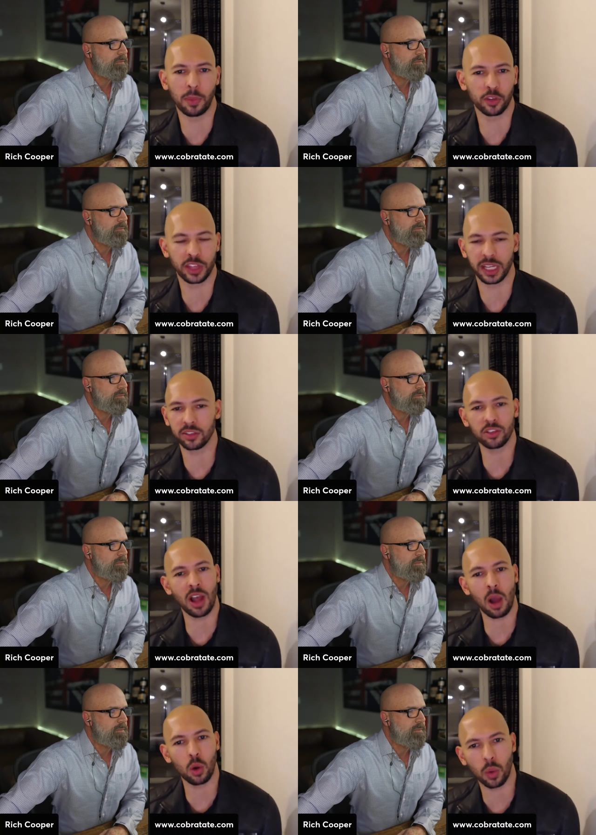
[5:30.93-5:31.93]
Speaker 1: people for things. That's
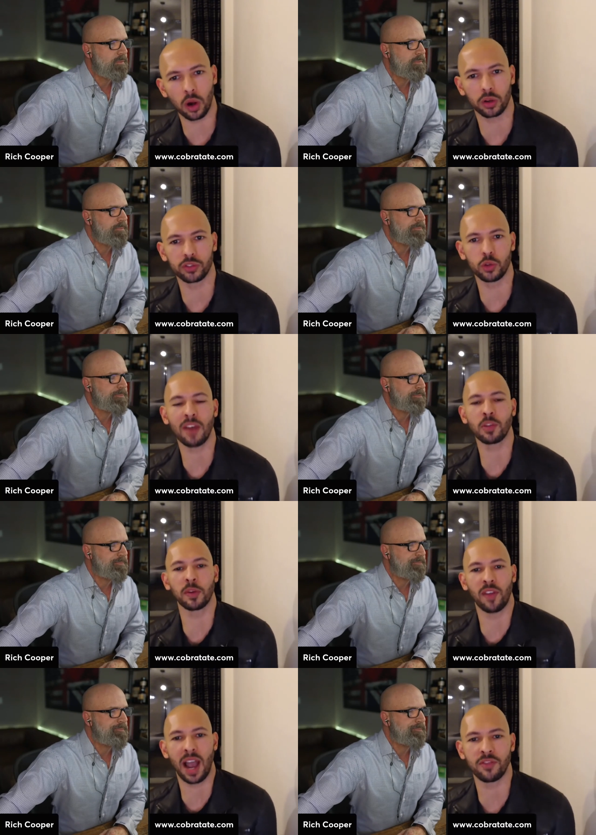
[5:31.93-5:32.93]
not how it works. You have
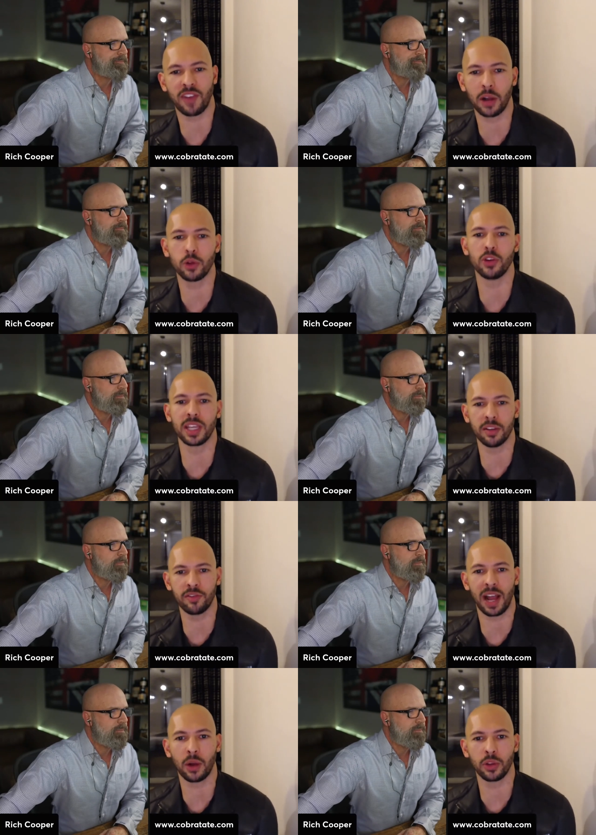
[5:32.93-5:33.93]
to provide value to
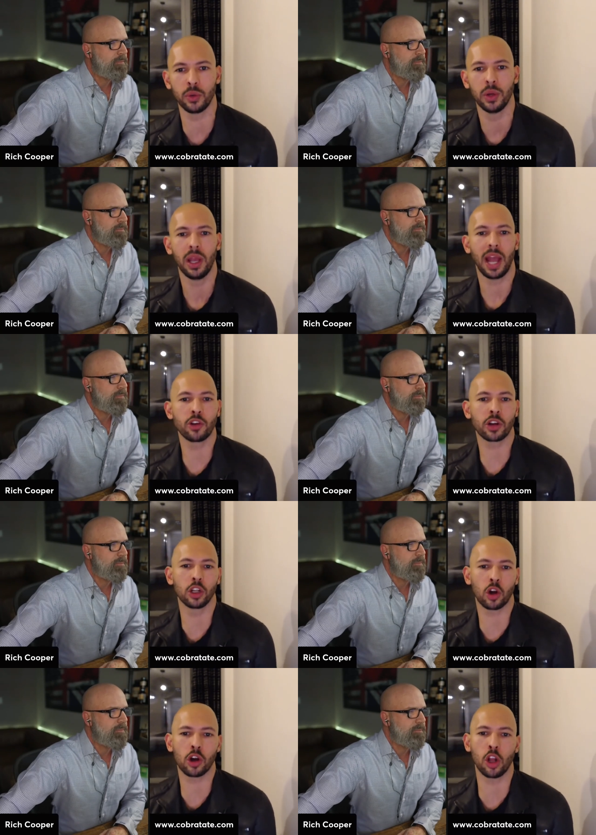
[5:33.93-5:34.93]
give value, and you're
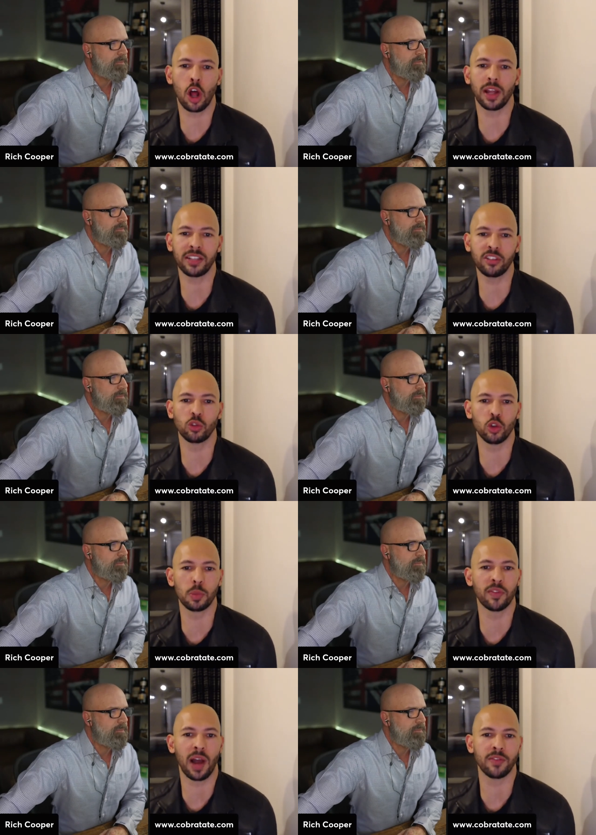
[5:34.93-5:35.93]
going to learn a lot of lessons when
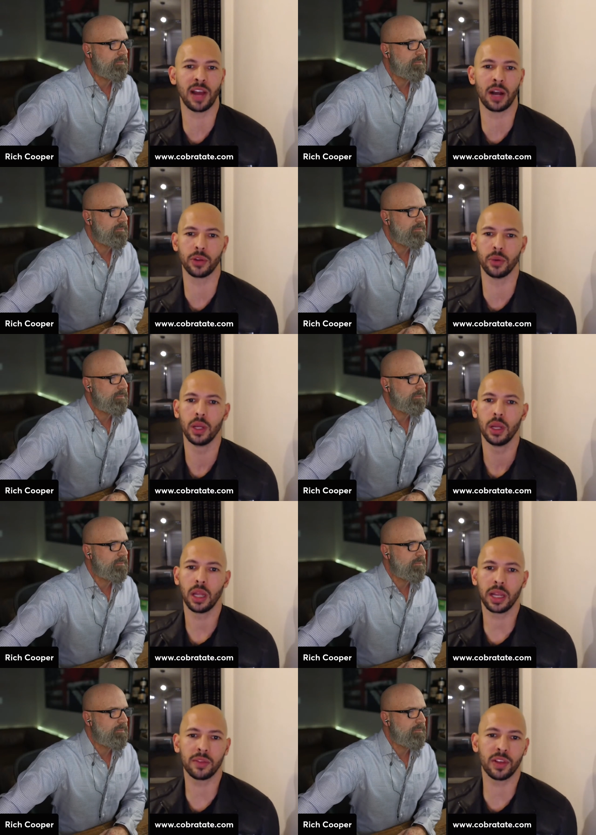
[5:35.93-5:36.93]
you provide value.
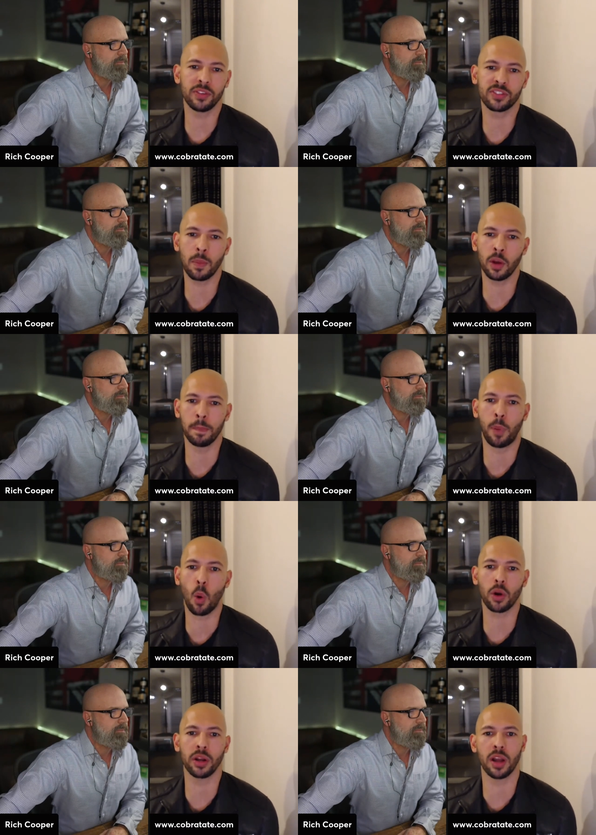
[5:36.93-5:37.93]
Like if, if someone
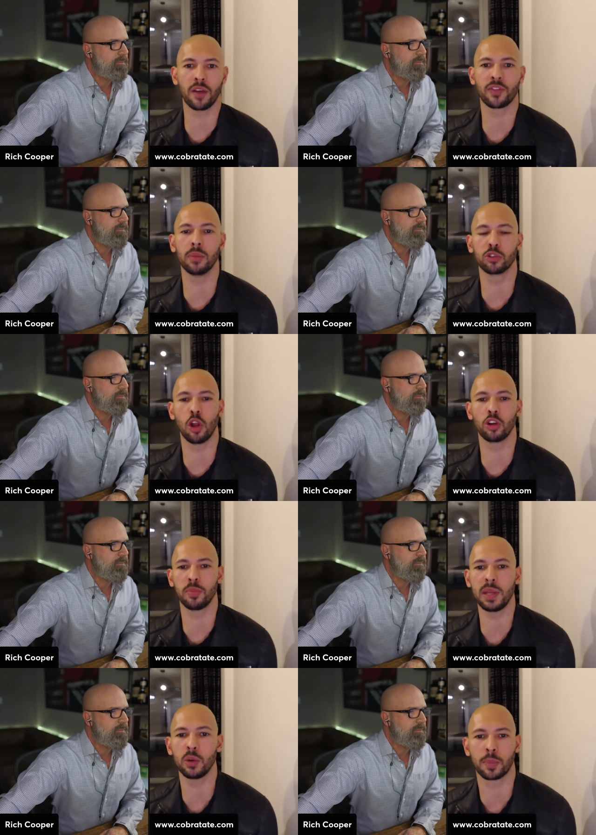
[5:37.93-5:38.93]
important enough comes
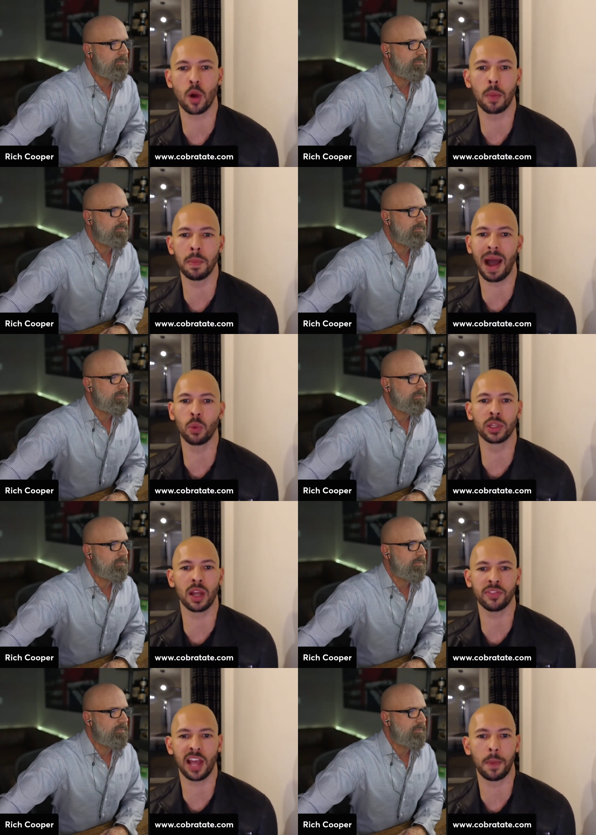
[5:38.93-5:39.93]
along to me with a problem, I would
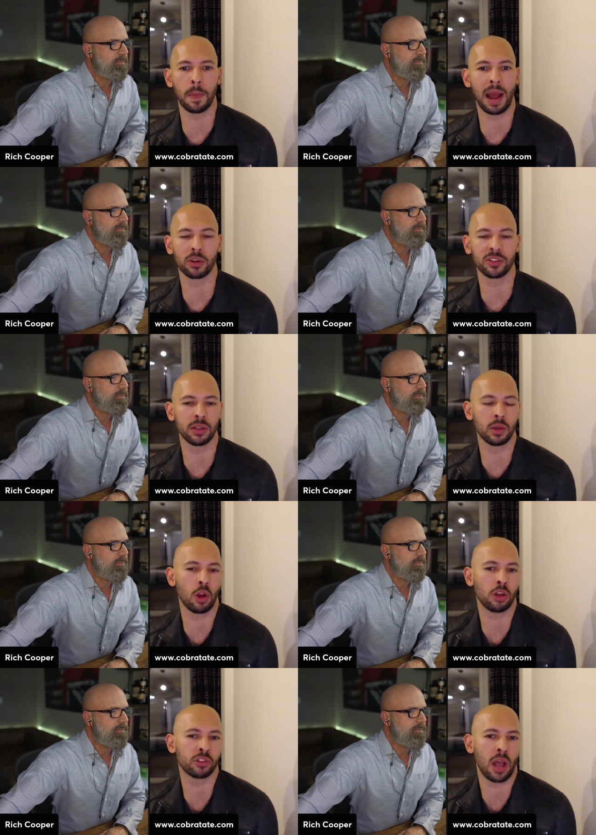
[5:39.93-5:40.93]
love to help them out because it,
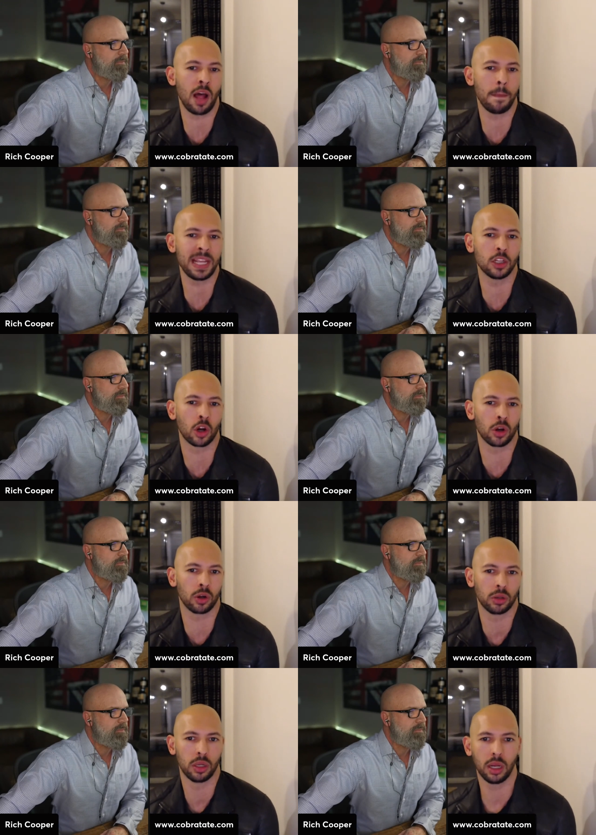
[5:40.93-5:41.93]
it'll also help me
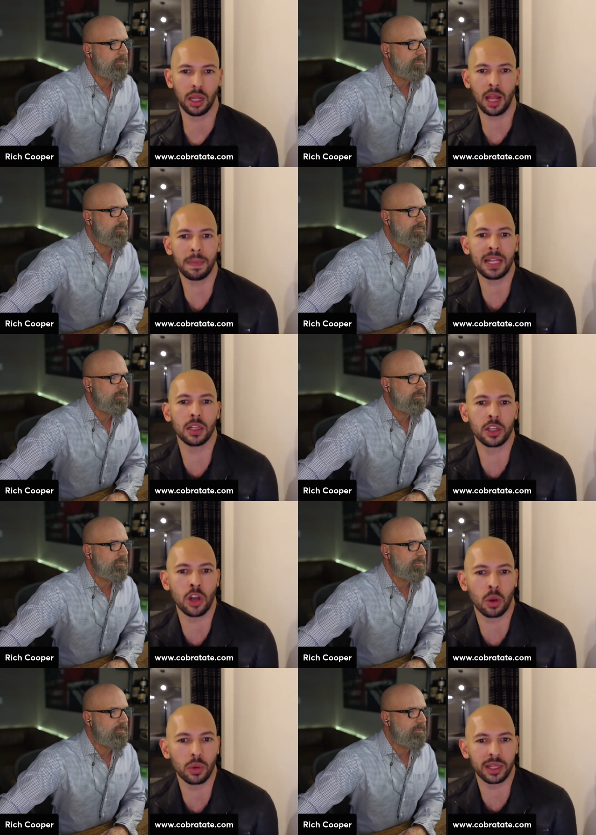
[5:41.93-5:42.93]
learn. It'll help me,
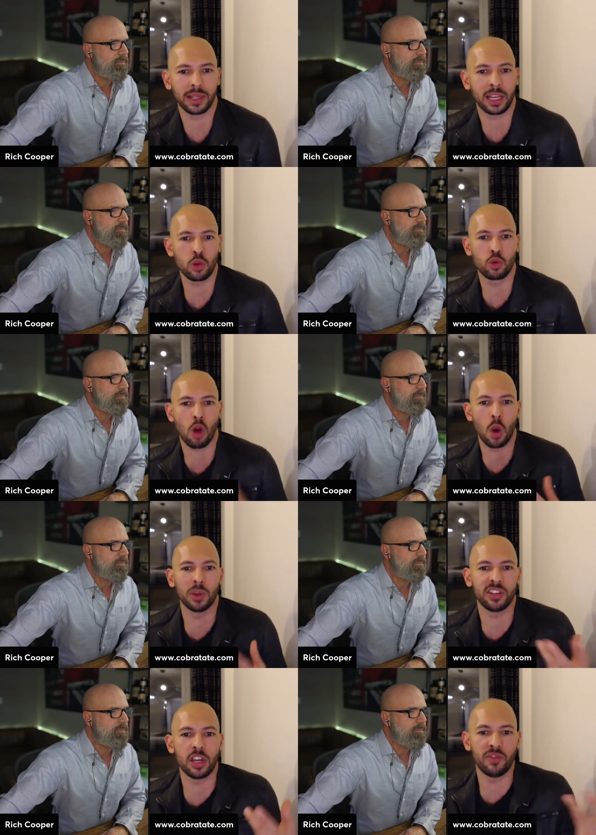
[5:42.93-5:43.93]
you know, like you
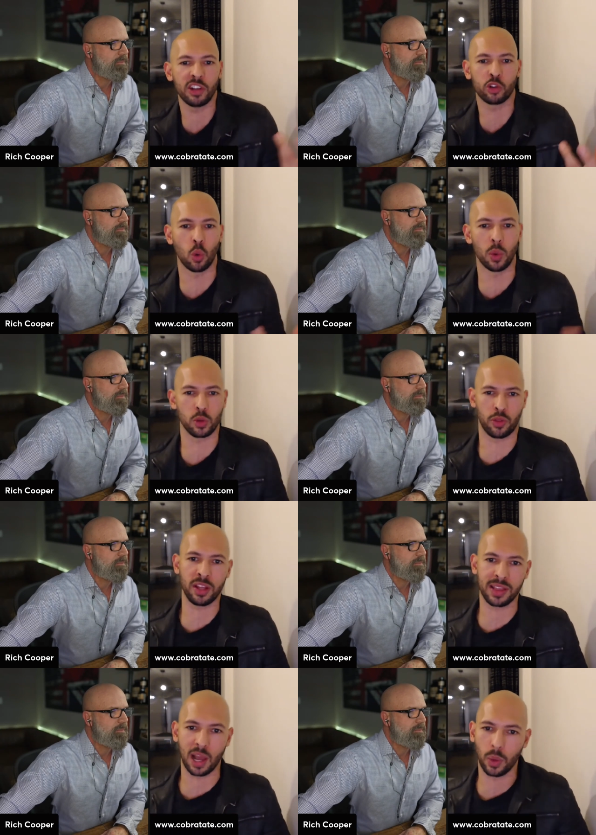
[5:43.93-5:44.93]
grow as an individual when you
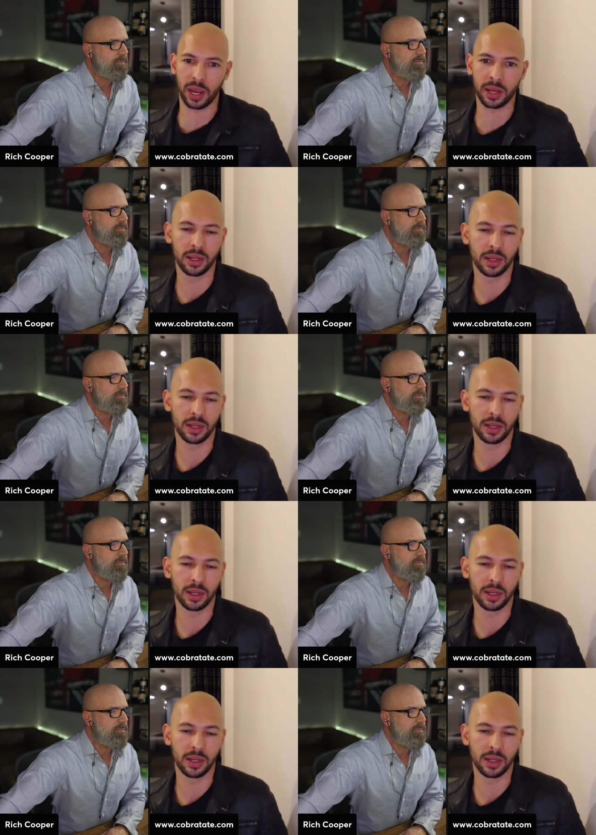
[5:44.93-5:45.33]
think that way.